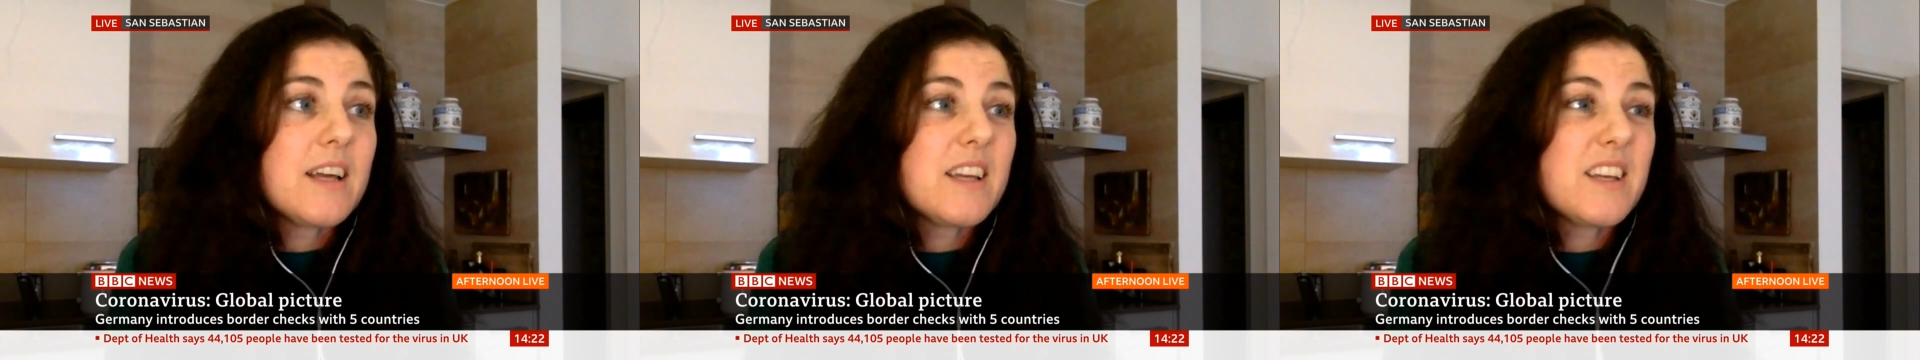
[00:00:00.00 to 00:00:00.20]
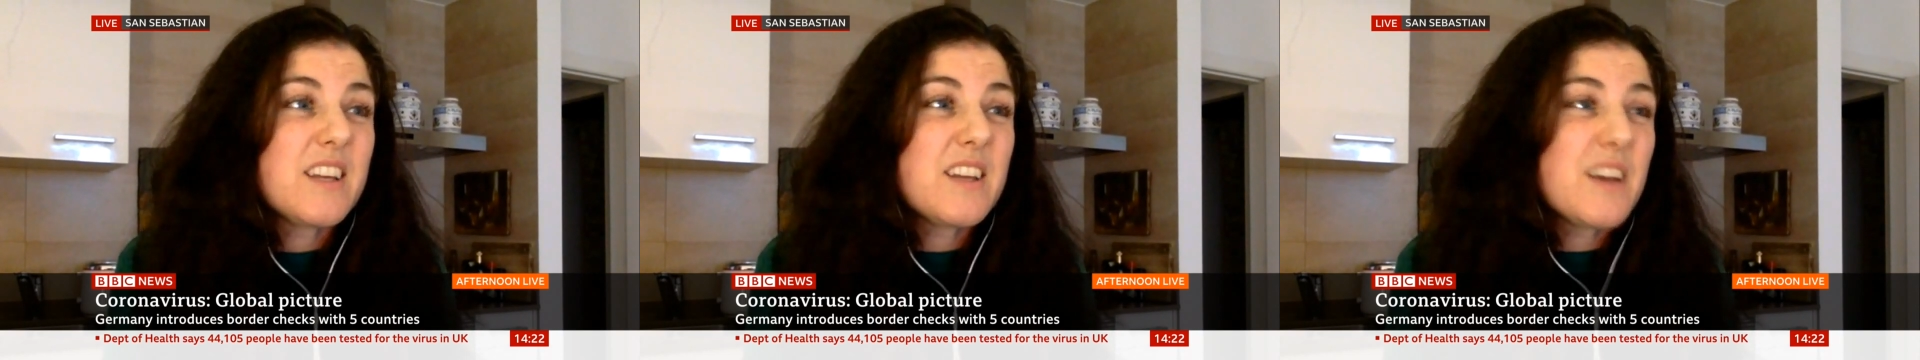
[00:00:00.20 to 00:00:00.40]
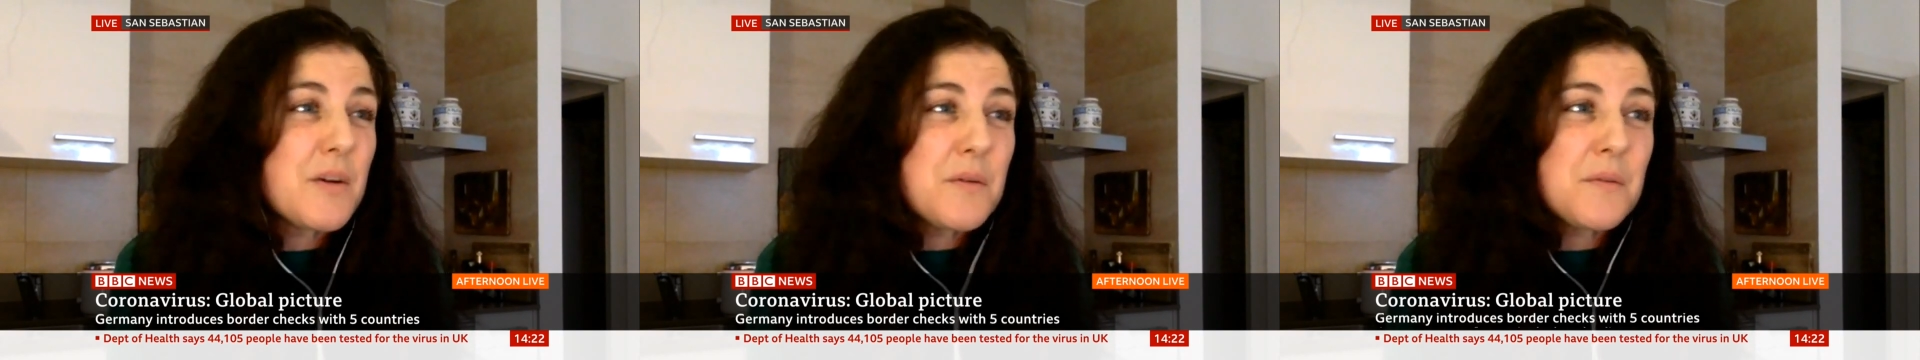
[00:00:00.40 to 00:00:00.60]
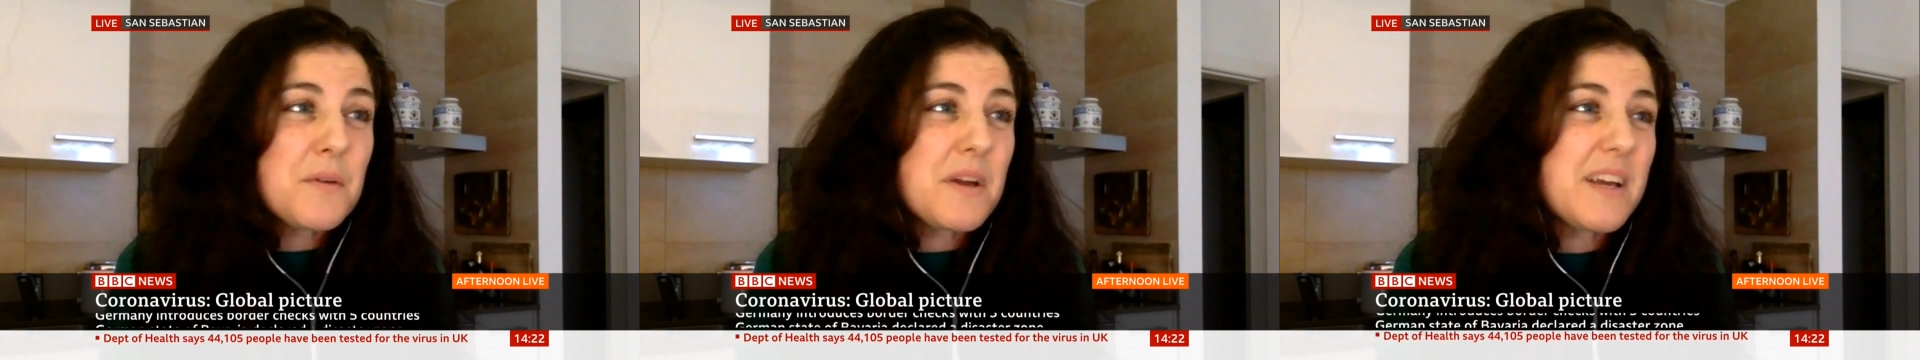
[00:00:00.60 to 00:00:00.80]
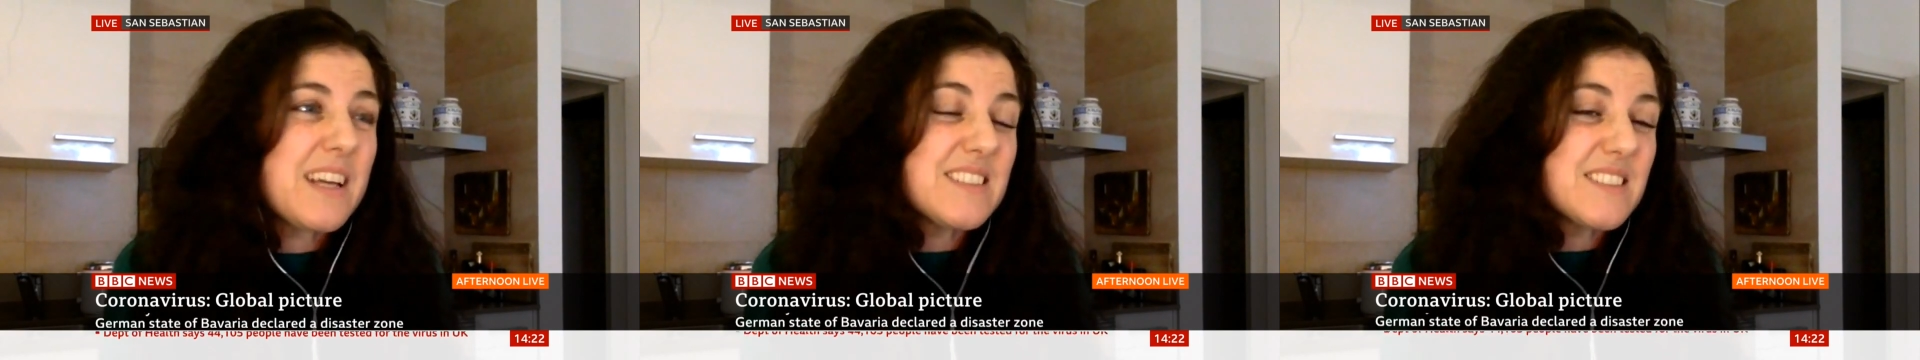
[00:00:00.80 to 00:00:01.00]
you know, yeah.
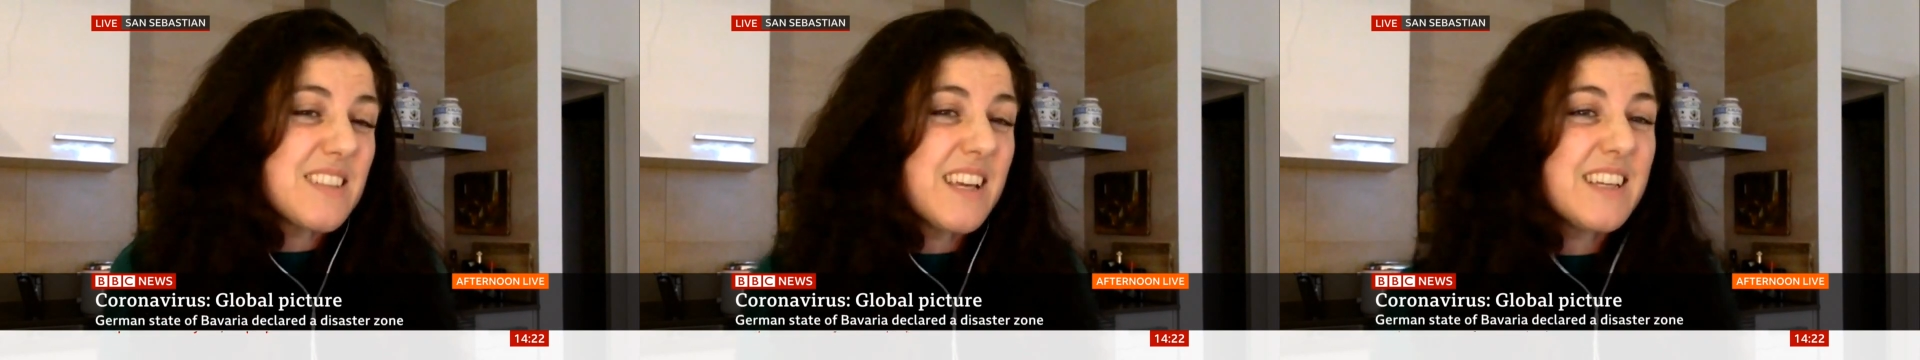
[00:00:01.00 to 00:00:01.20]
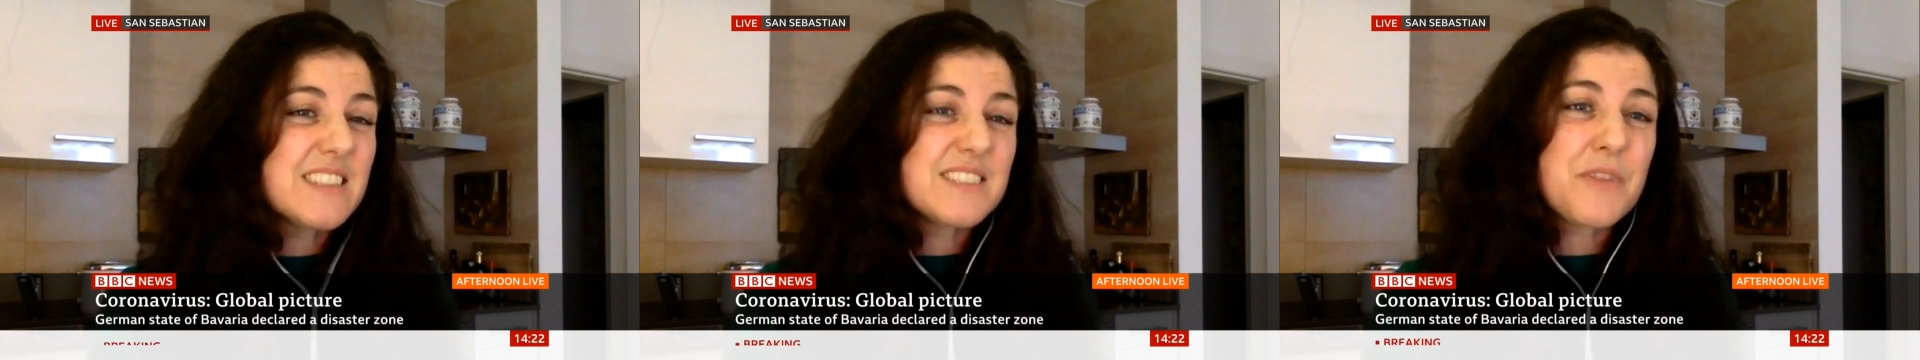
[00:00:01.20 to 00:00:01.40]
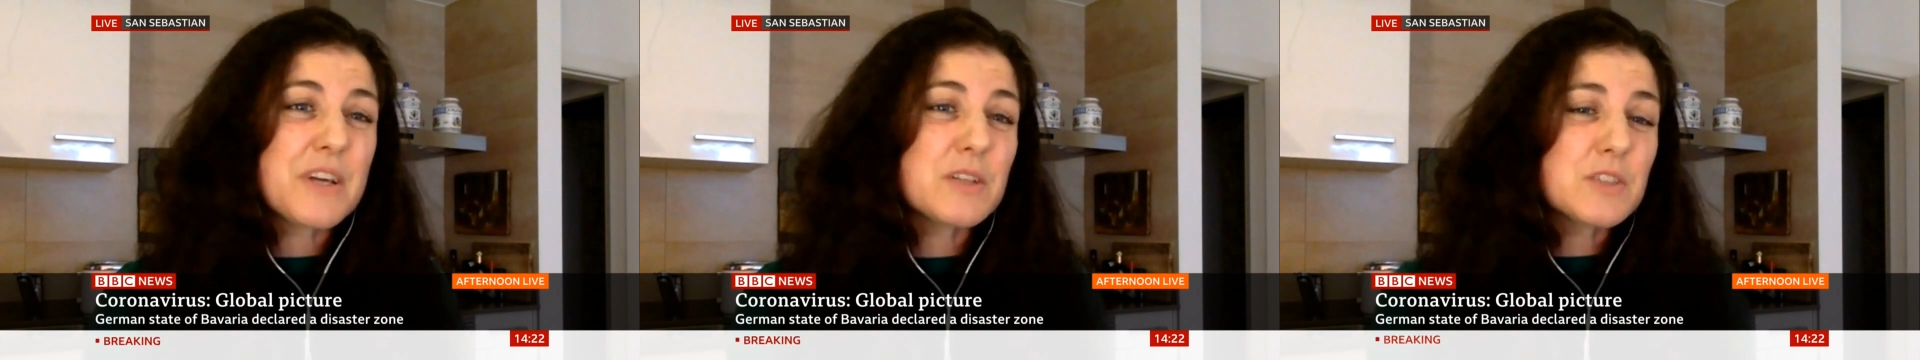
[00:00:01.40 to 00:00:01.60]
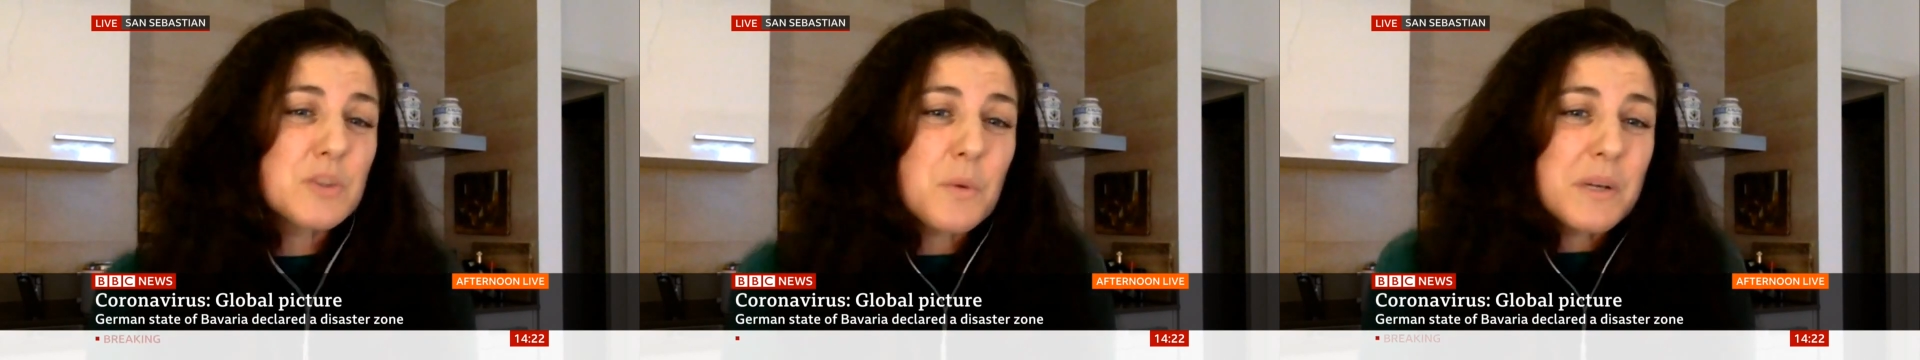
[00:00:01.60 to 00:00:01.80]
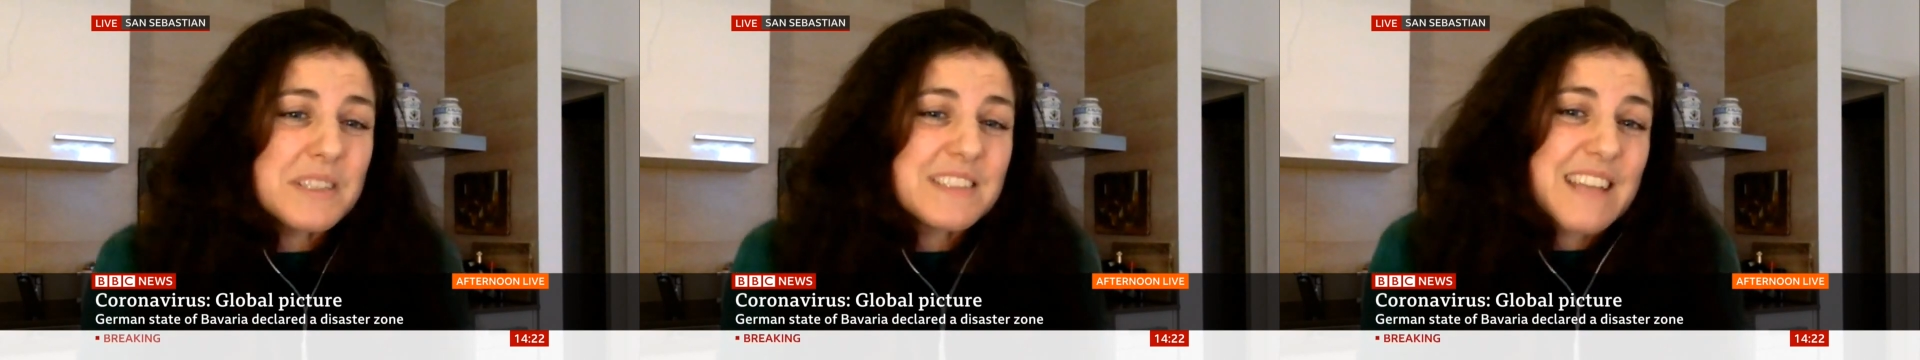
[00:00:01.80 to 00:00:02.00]
it's, it feels Holly,
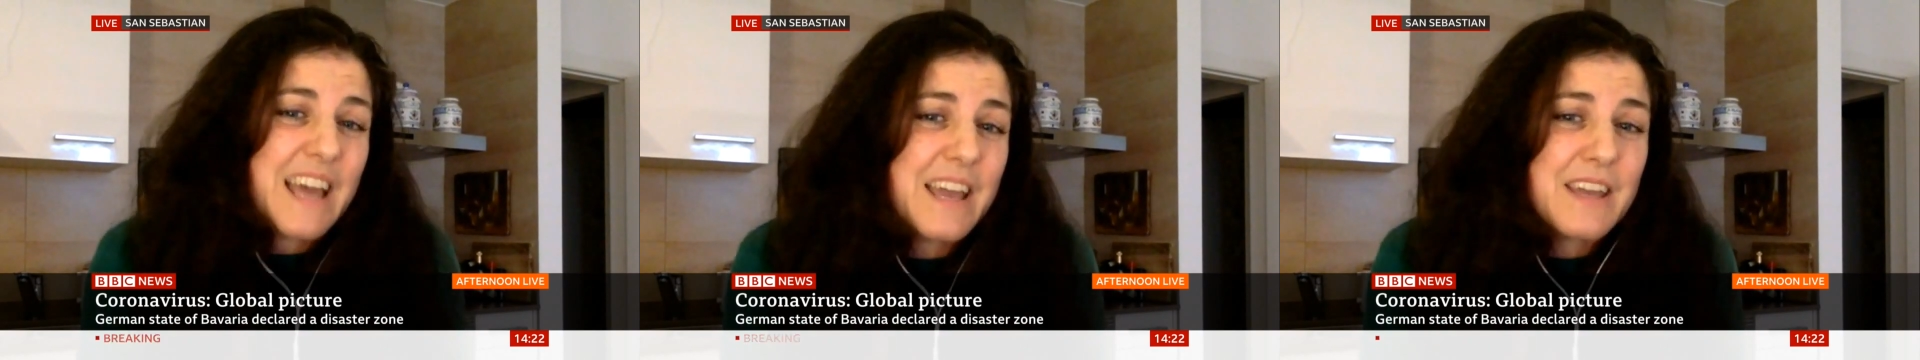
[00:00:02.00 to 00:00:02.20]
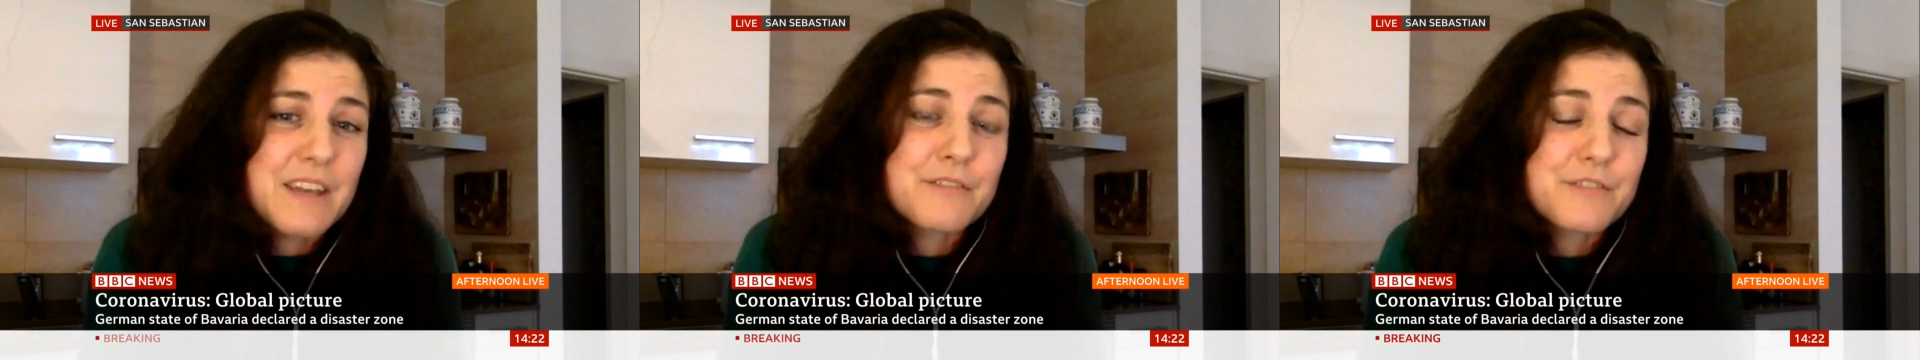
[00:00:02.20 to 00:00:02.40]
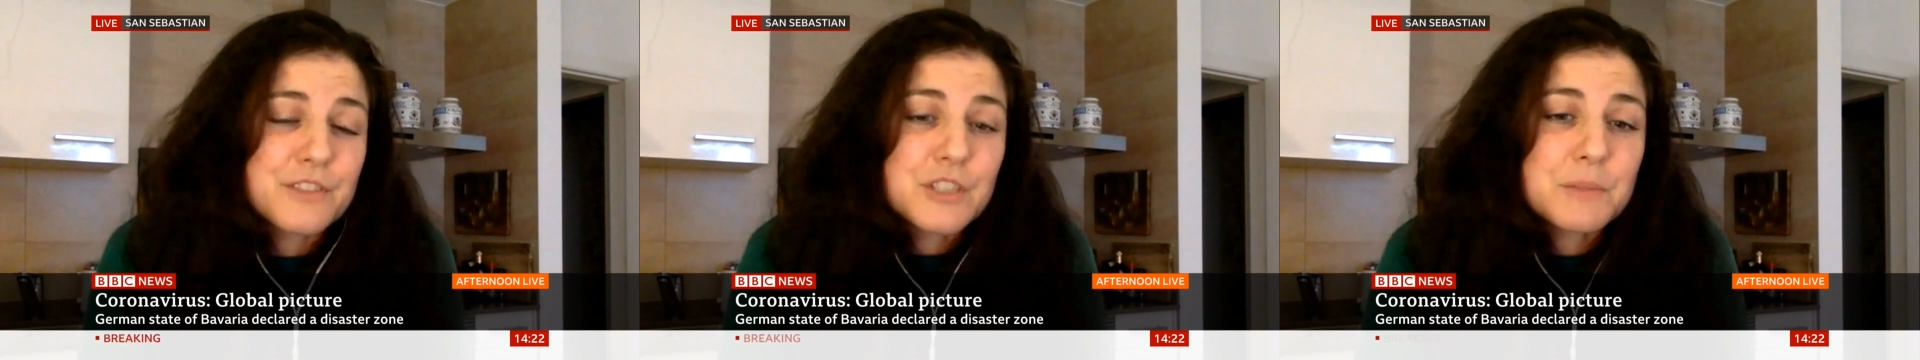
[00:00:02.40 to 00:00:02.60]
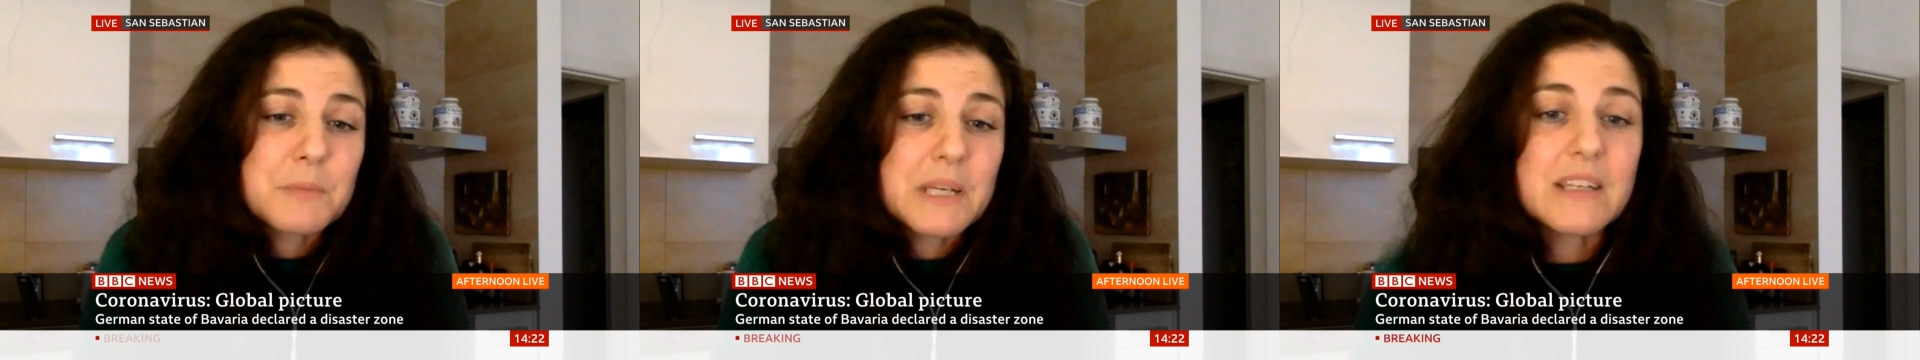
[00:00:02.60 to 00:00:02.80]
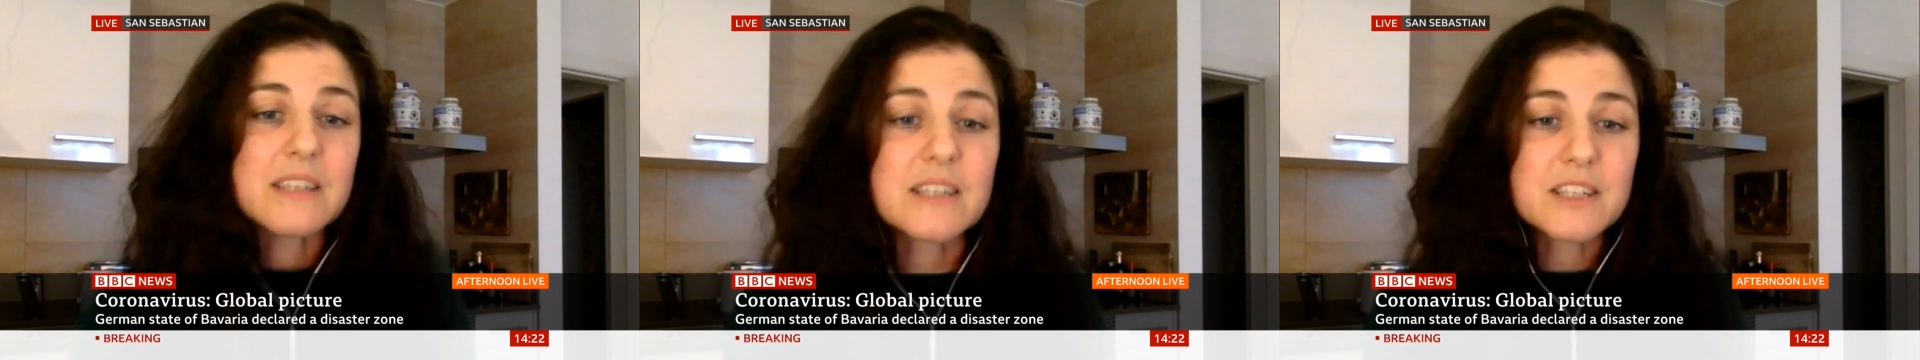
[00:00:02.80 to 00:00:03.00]
quite I, safe to me.